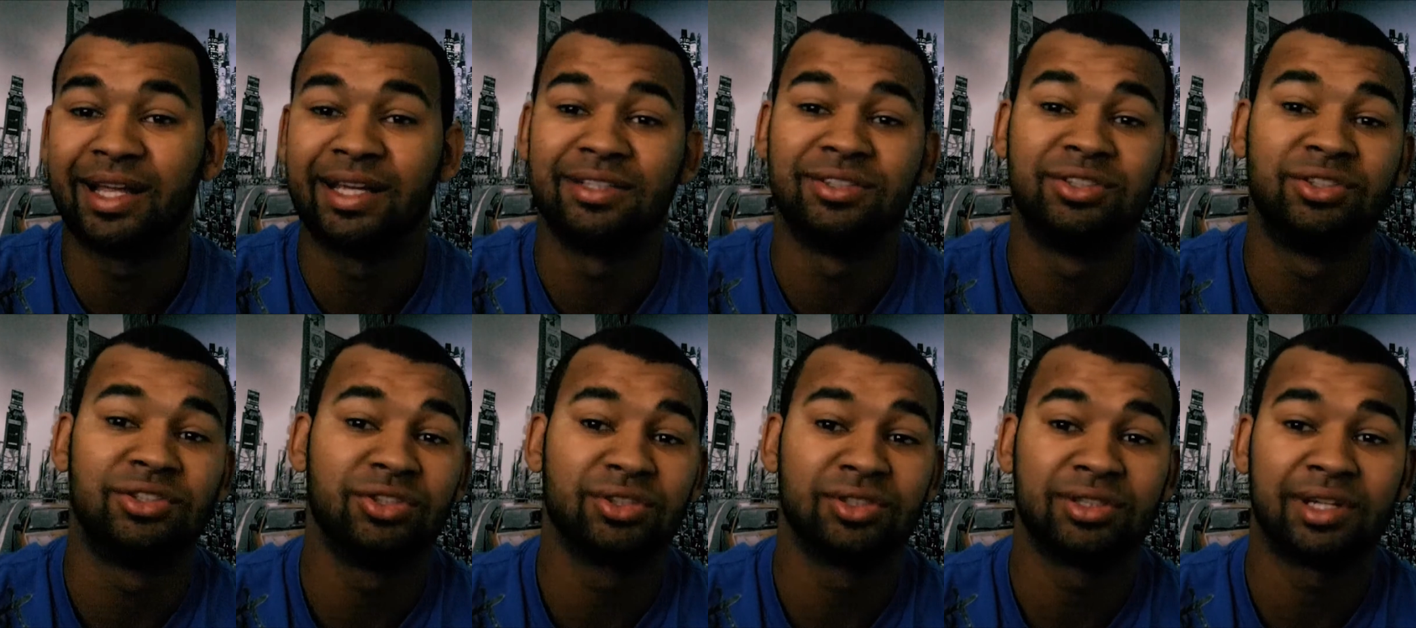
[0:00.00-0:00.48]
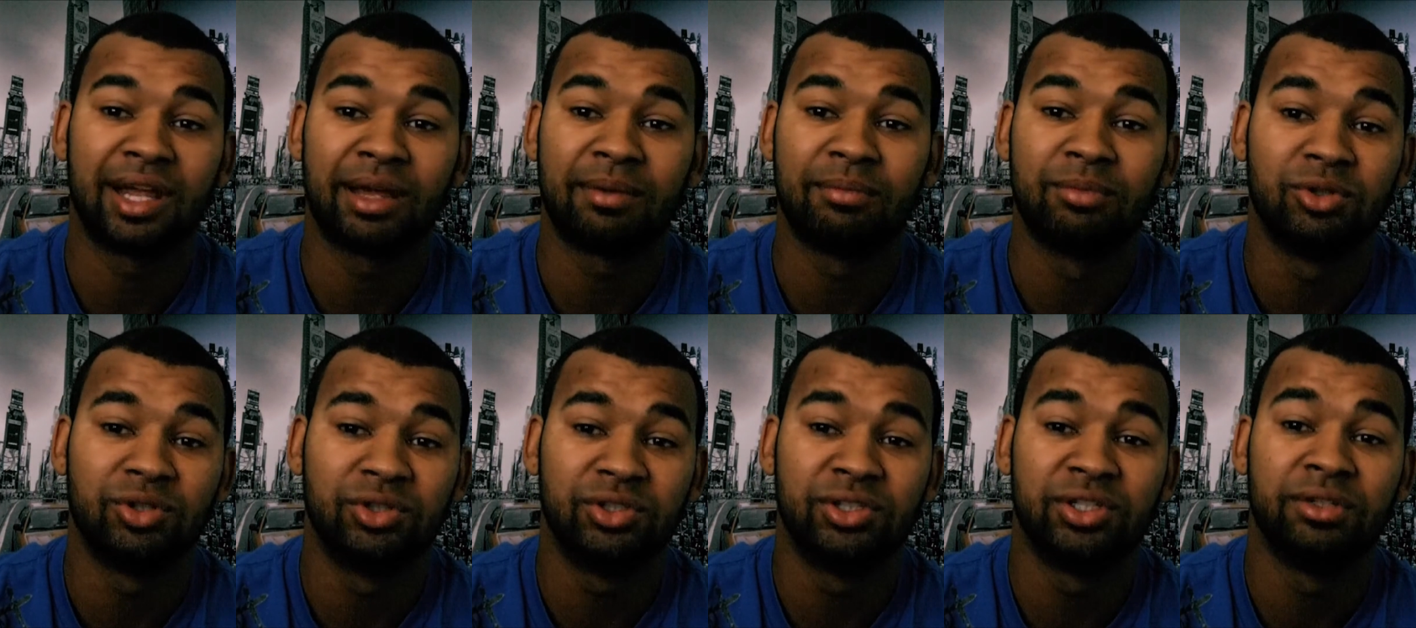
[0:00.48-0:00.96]
kicks just
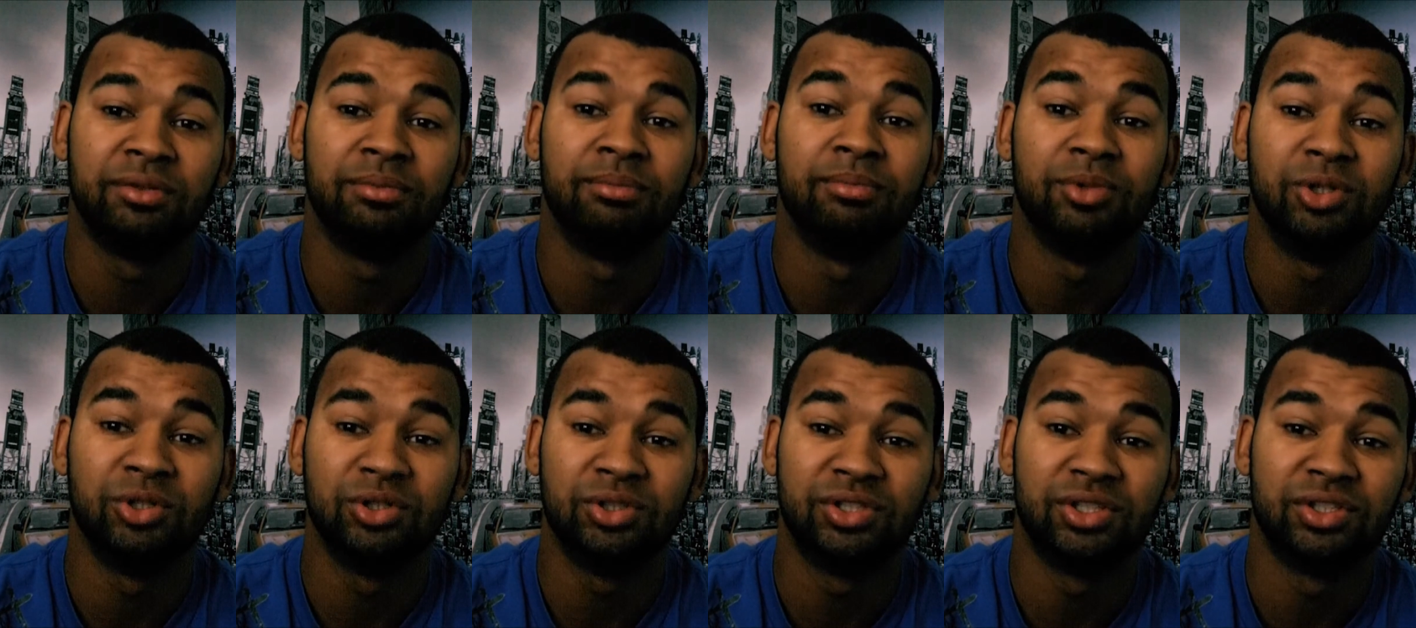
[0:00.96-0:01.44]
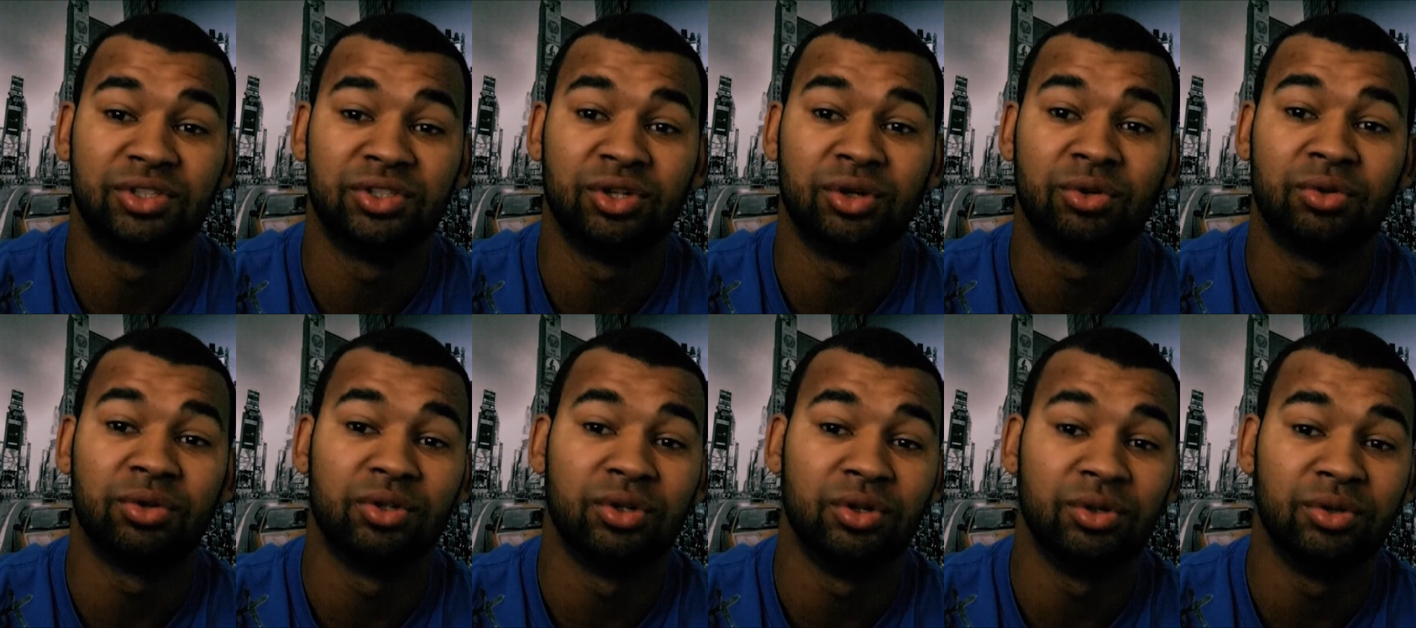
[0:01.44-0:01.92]
like Mauricio
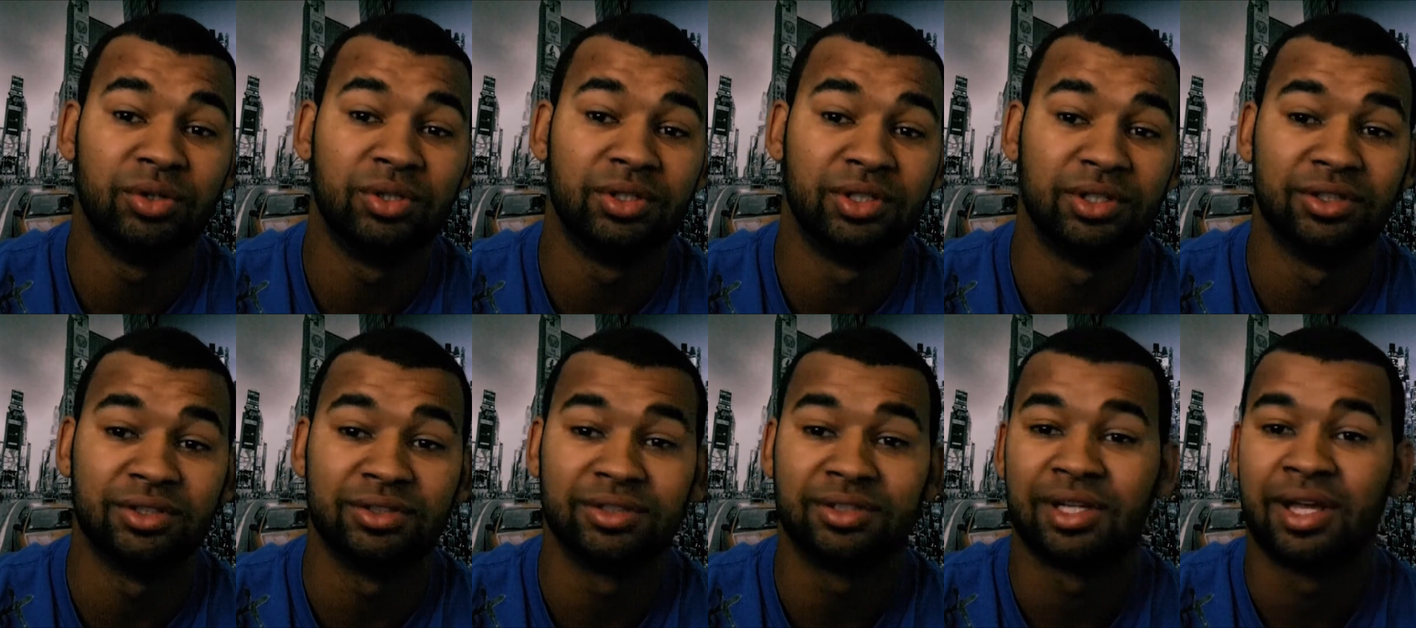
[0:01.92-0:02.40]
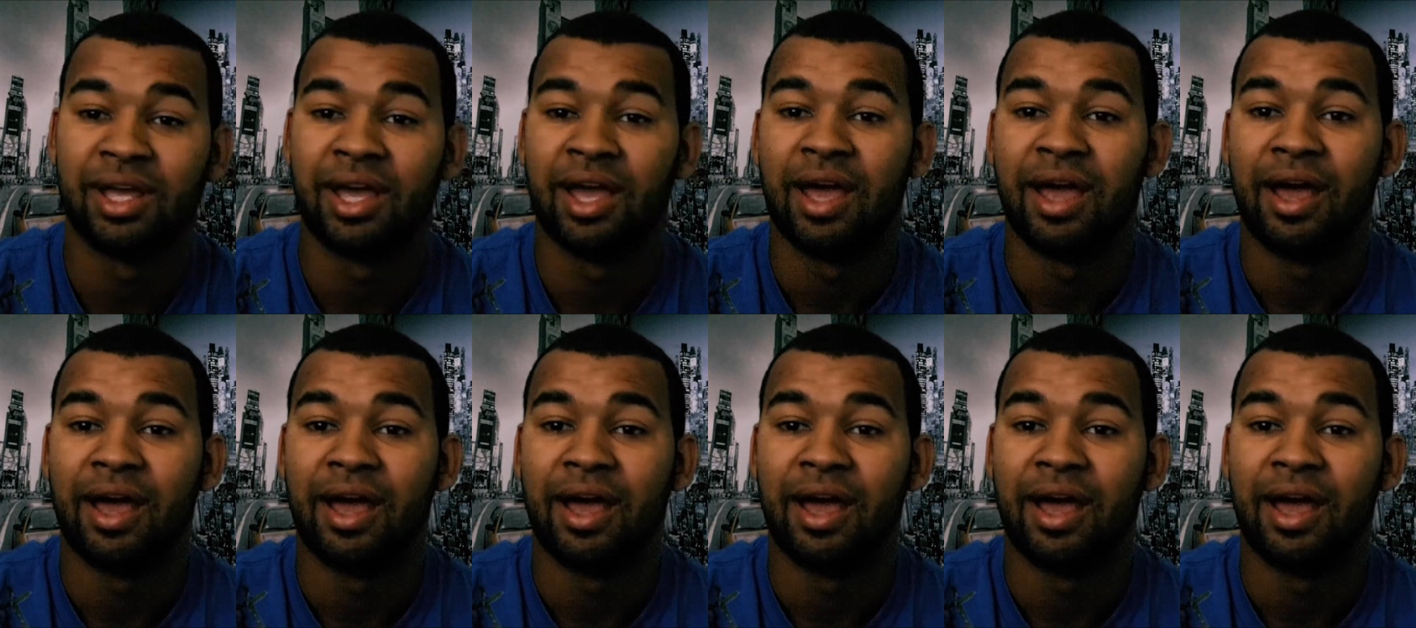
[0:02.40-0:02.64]
Shogun Rua does.